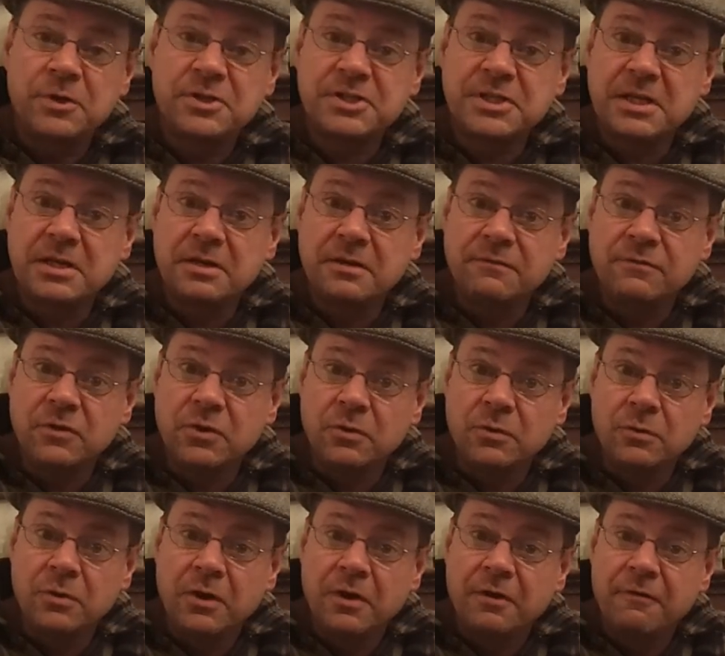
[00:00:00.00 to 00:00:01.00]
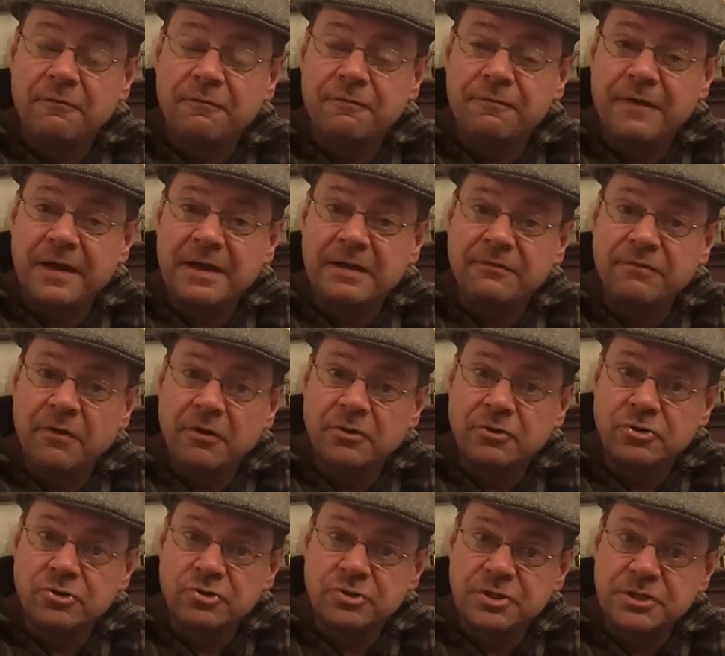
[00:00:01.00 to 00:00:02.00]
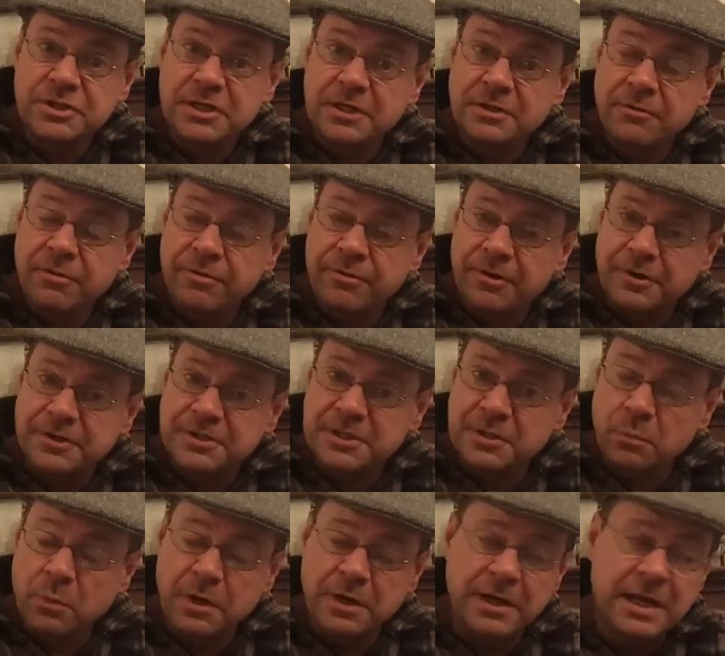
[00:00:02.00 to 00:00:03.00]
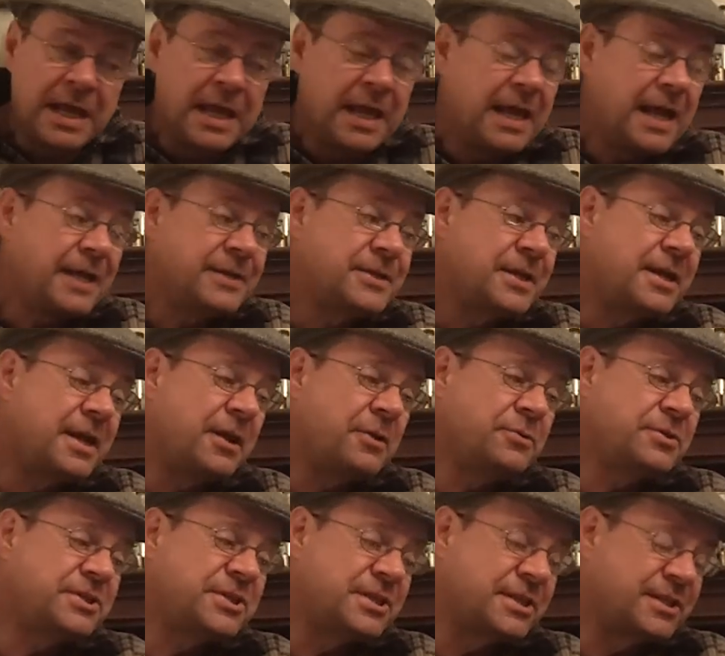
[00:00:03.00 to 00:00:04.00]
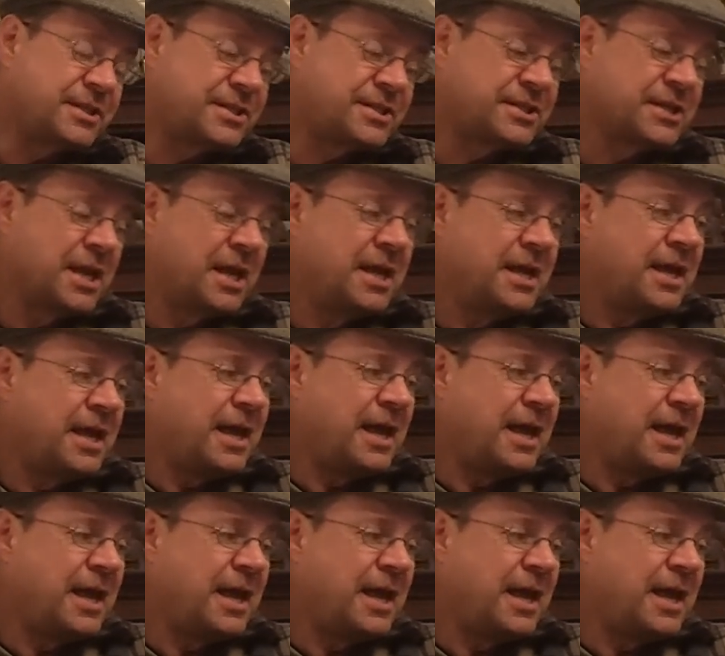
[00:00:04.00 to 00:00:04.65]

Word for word: Whiskey Review 531 and announces